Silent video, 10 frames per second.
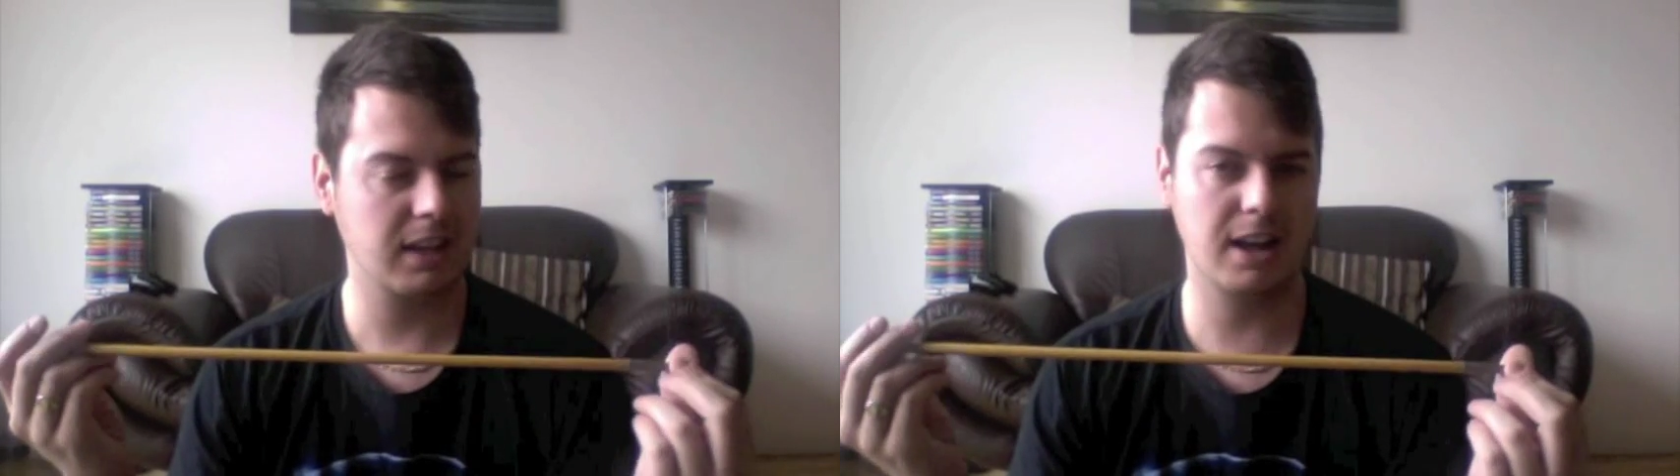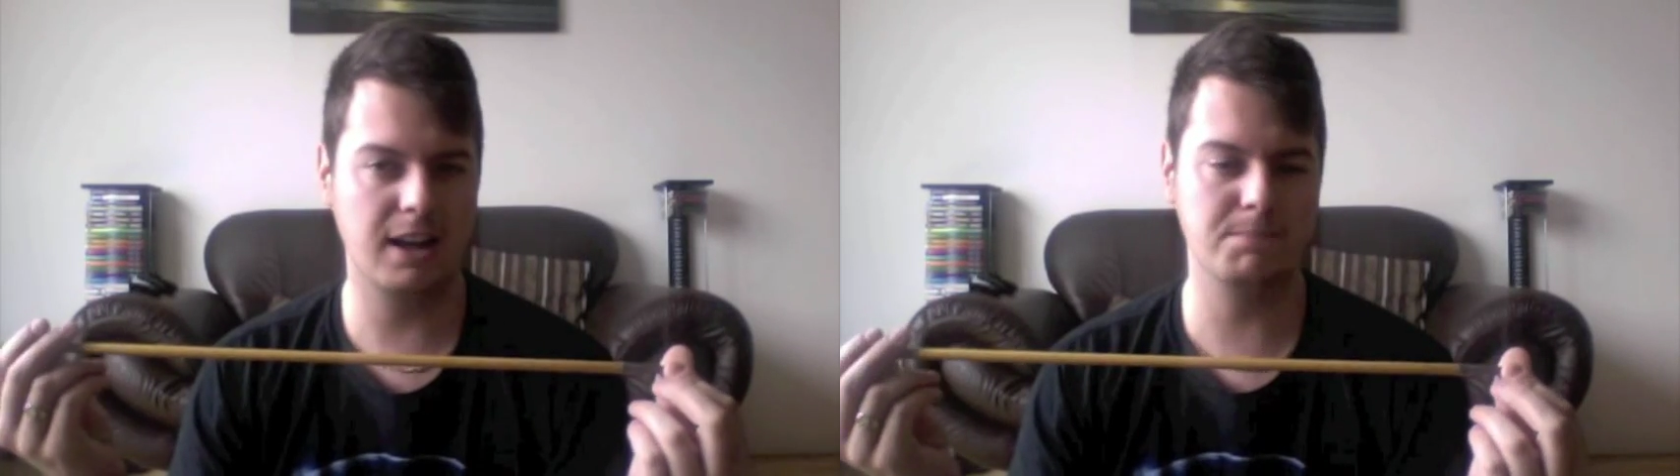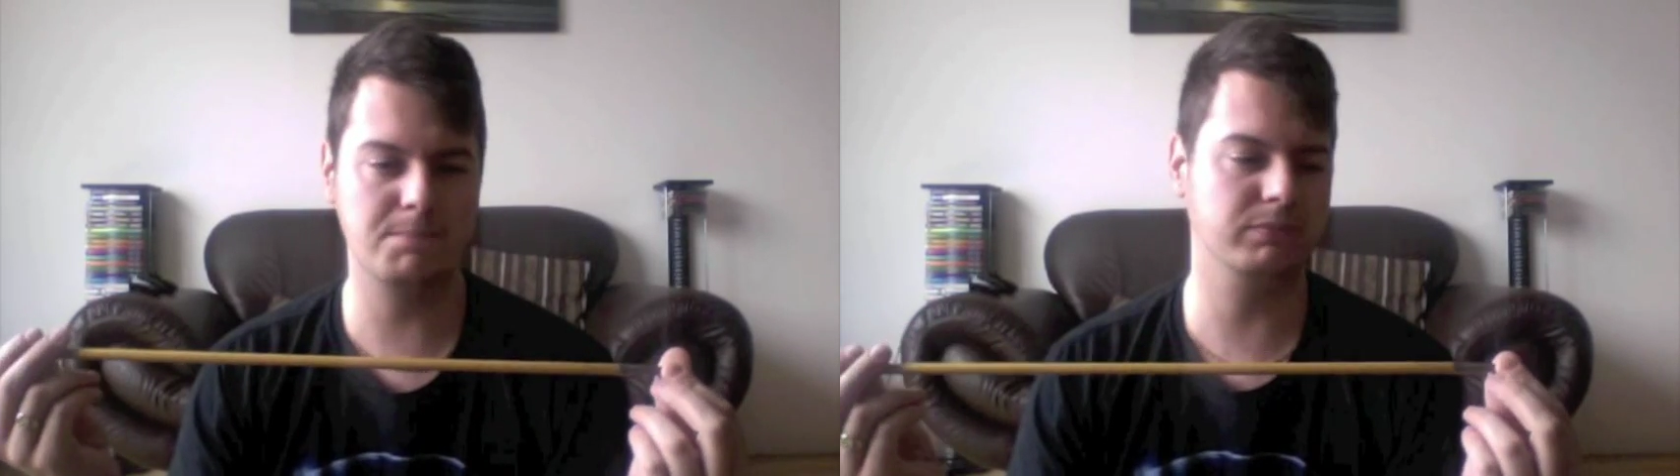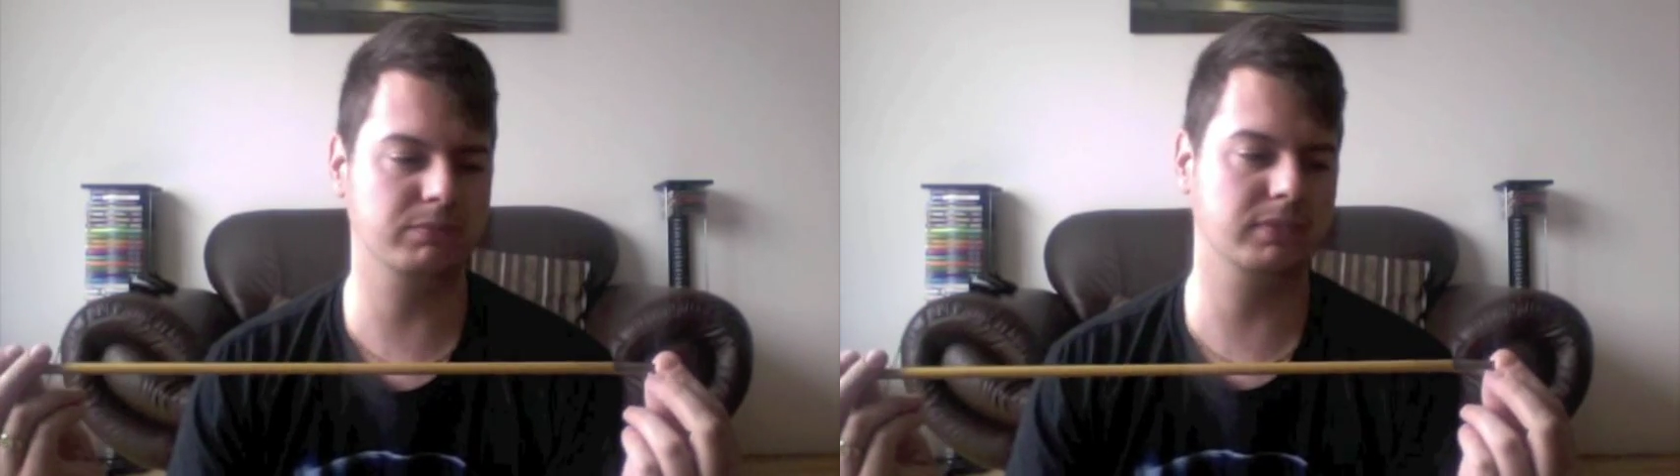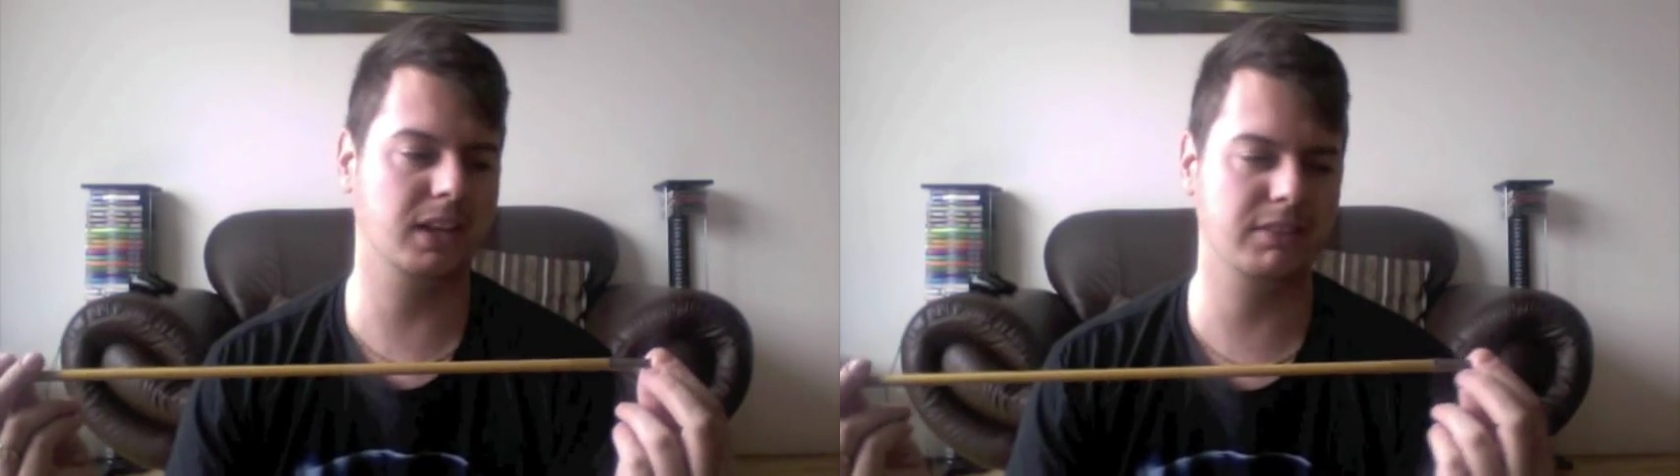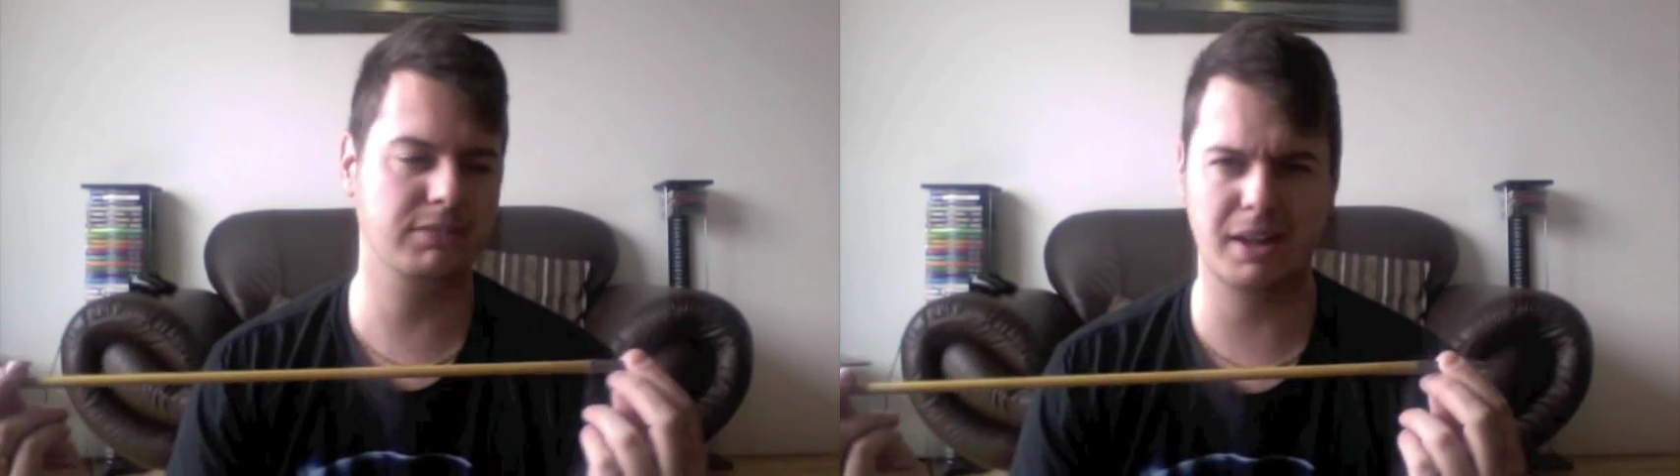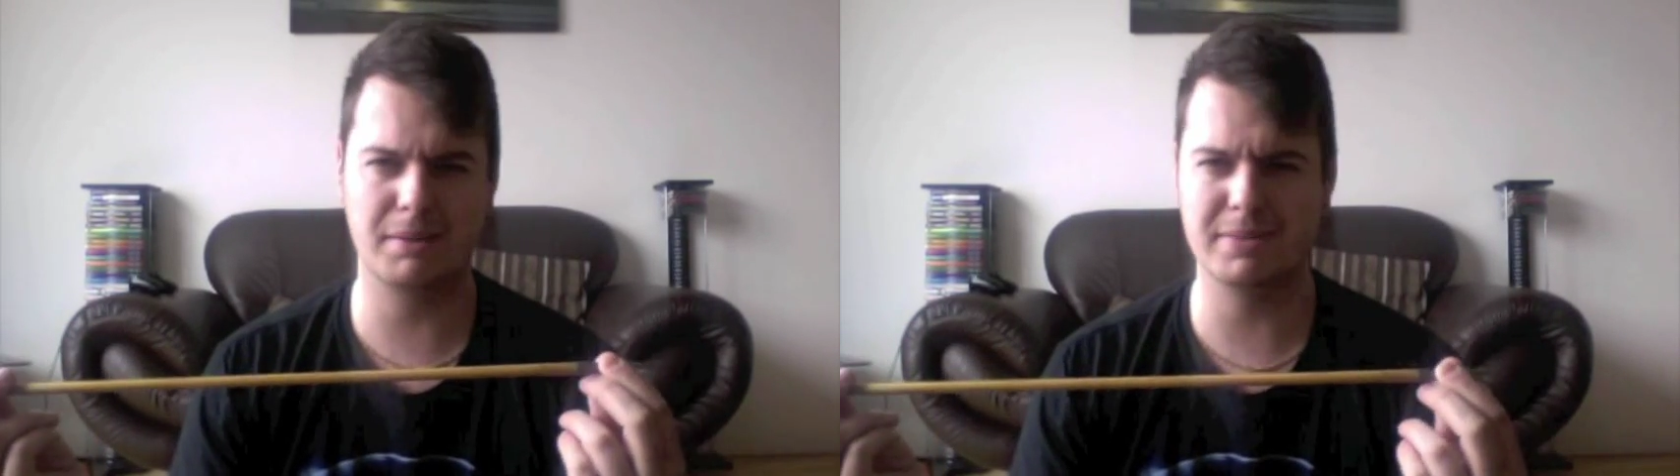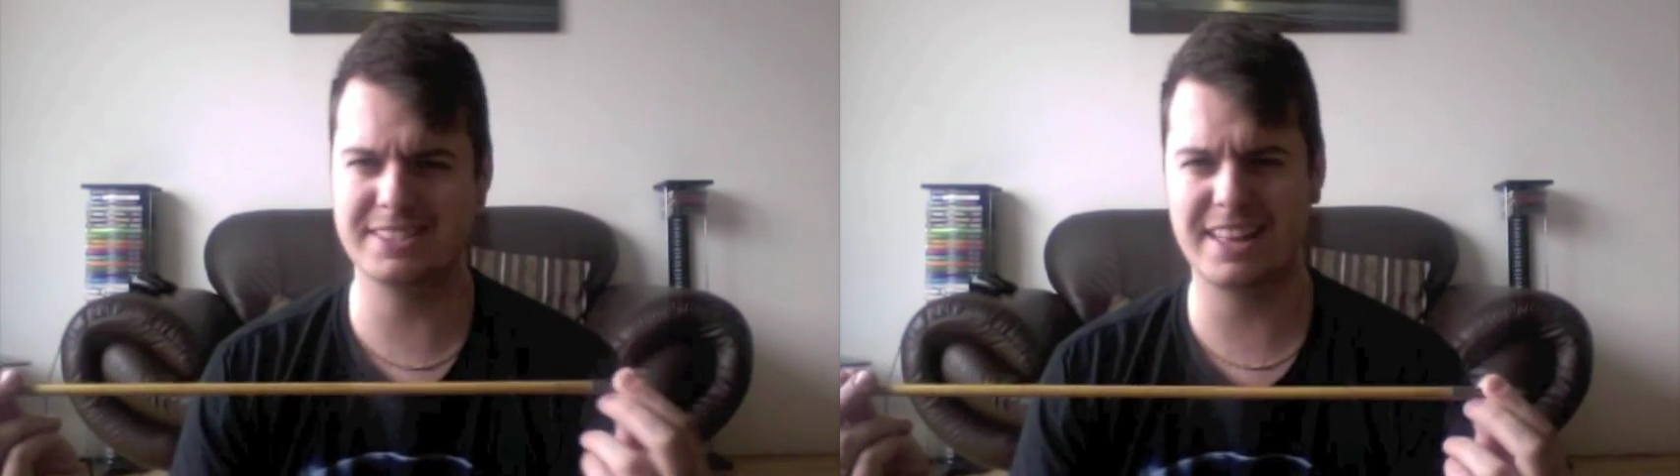If that means